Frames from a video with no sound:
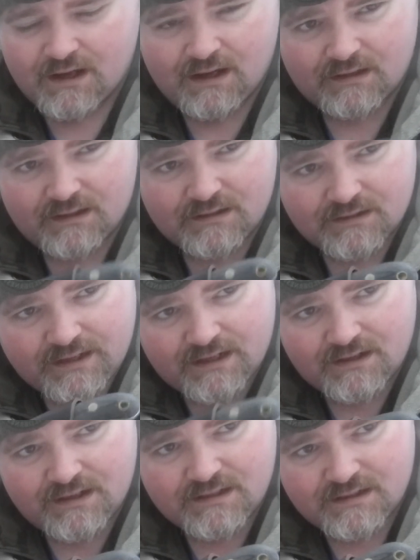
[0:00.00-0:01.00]
Uh, I'm going to
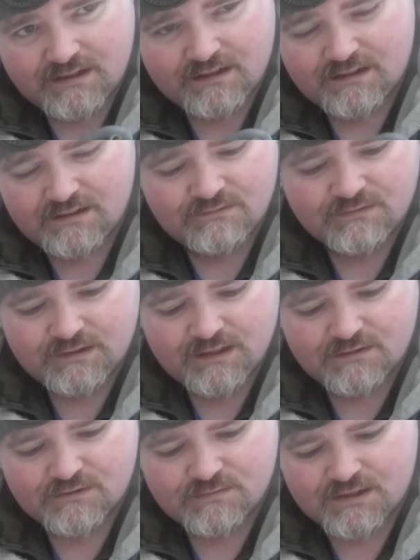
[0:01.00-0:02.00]
carry it, uh, you
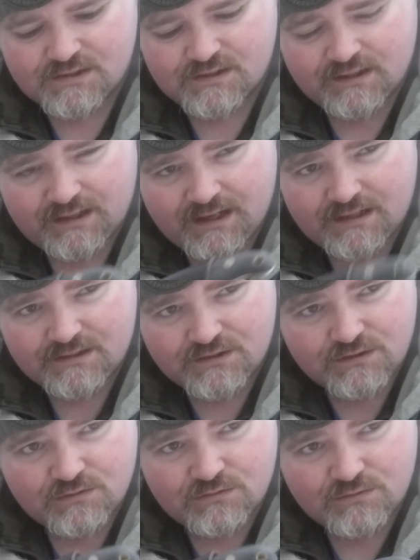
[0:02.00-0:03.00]
know, as much as I can
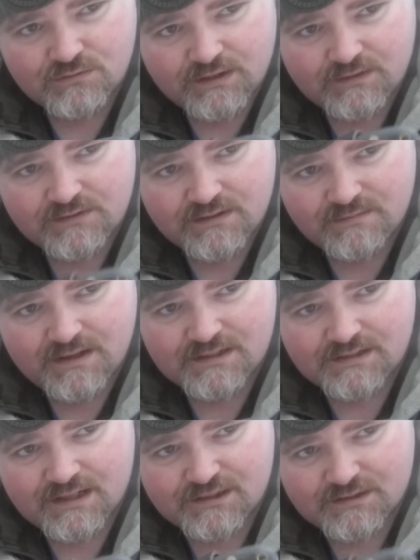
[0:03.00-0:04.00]
to give you the
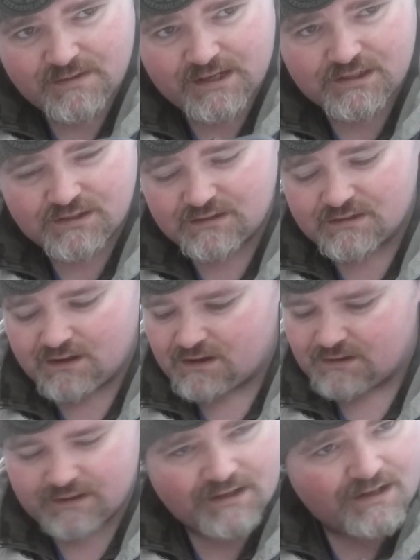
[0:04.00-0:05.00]
best estimation.
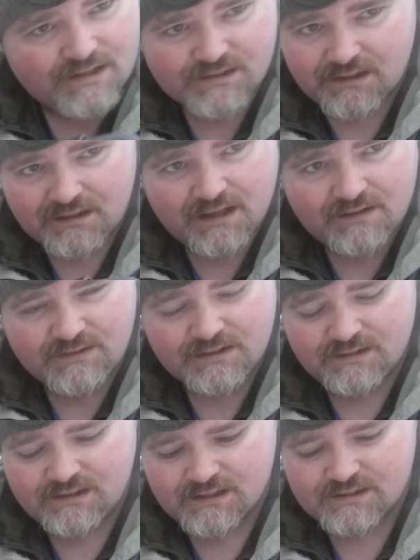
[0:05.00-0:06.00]
Already, guys, I love
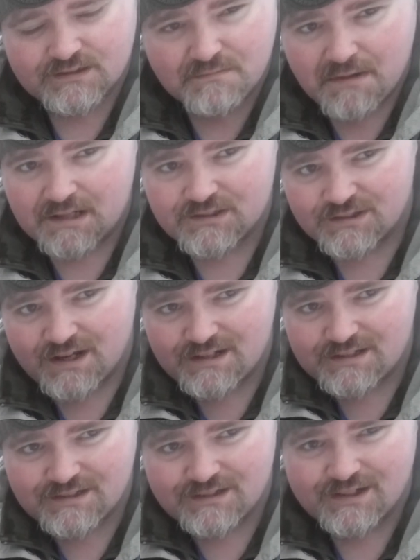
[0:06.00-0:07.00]
it. It's the mutts
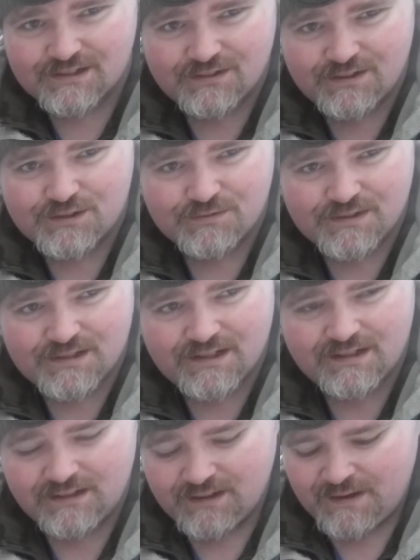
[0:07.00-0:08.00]
nuts, as Chris would
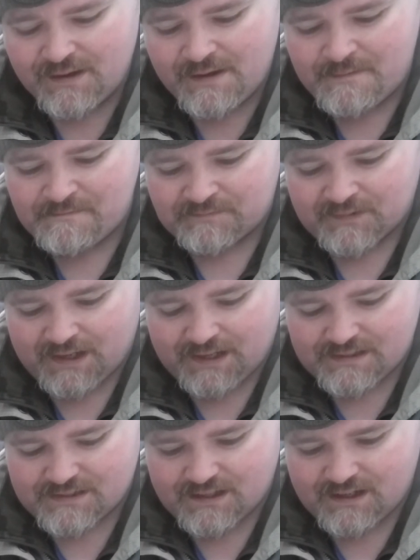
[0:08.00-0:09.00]
say.
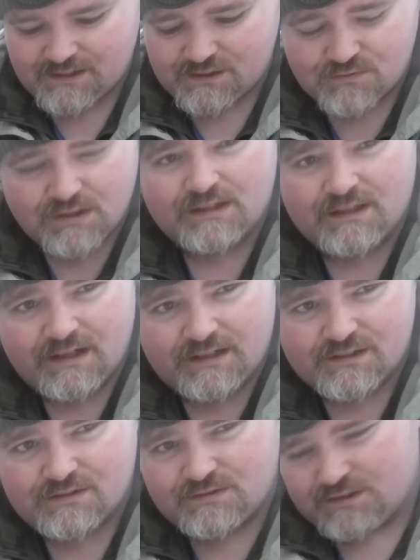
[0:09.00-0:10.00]
And uh, I just really like
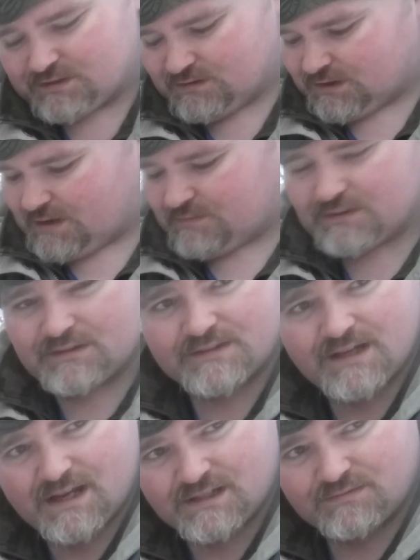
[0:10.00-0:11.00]
it. So we'll just do a couple little
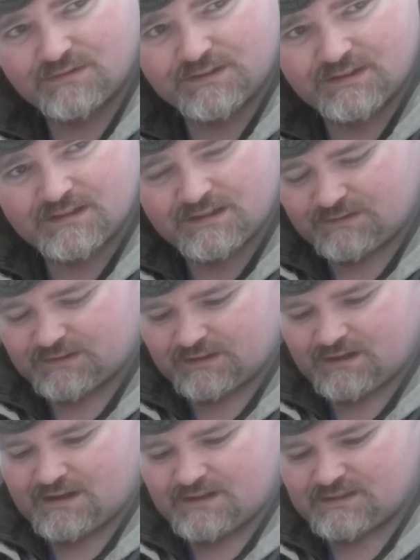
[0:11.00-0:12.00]
tasks with you, with
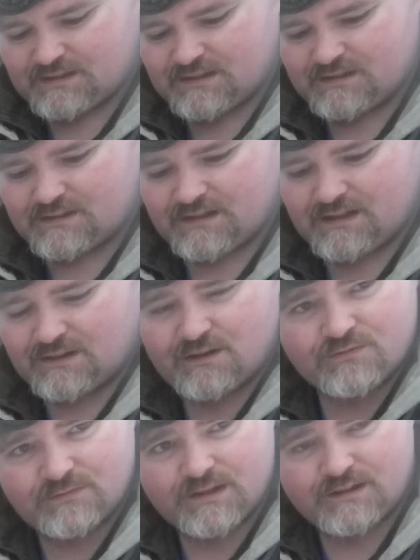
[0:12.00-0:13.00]
it, guys, and uh,
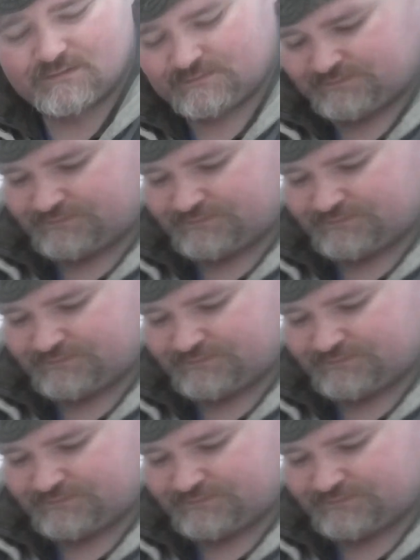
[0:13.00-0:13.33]
go from there.